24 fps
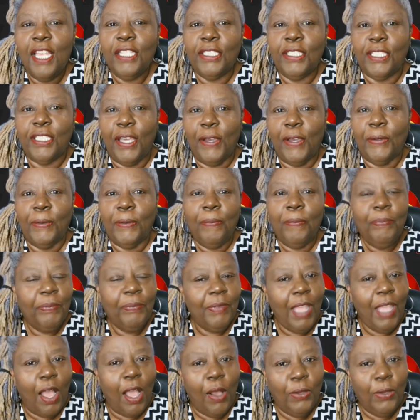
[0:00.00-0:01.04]
so
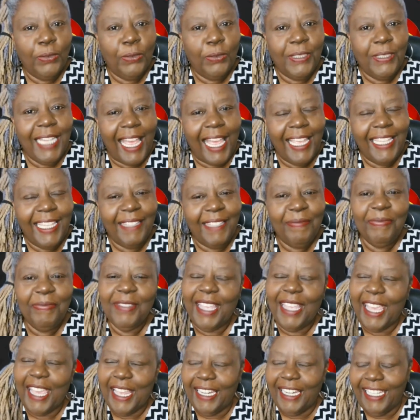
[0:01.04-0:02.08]
hold tight
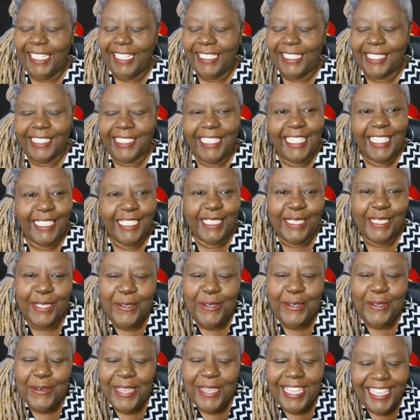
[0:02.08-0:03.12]
and let's get
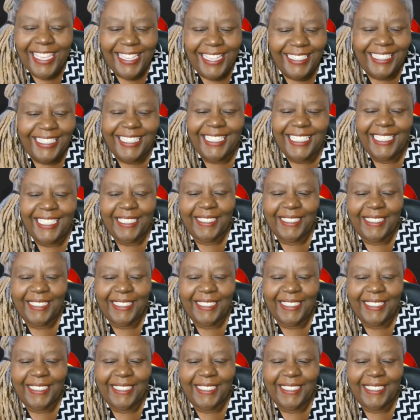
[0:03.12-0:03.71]
to it.